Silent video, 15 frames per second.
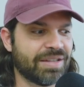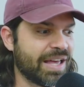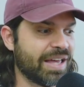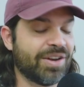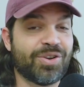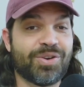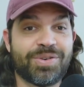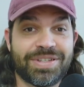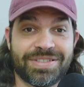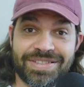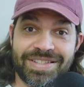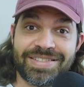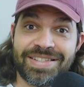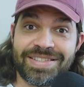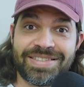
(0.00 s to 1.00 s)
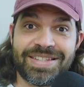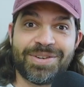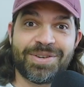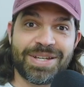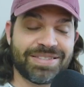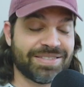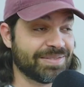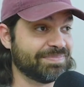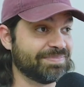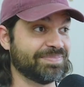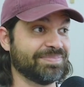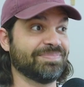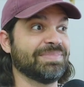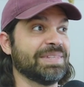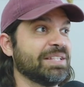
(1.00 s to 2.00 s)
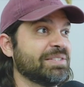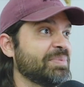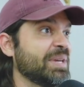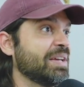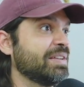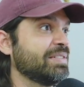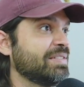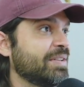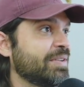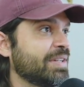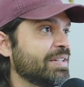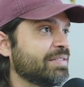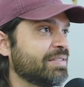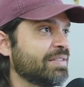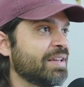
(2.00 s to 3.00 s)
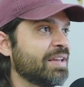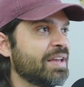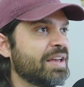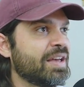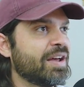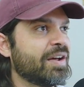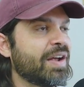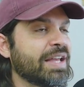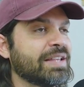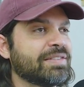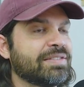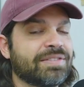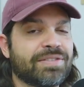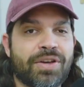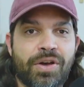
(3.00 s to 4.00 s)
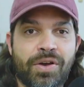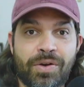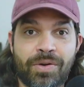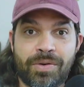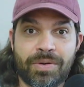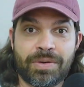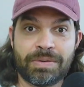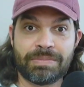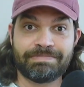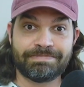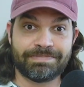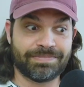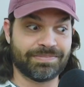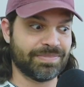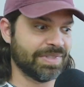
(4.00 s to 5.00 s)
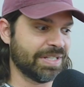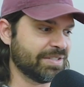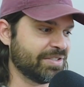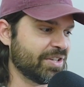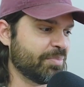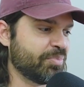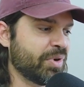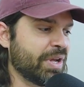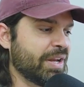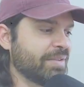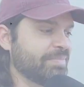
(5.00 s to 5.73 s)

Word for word: I don't know, is this a series? Let's make it a series. All right, so let's jump right in.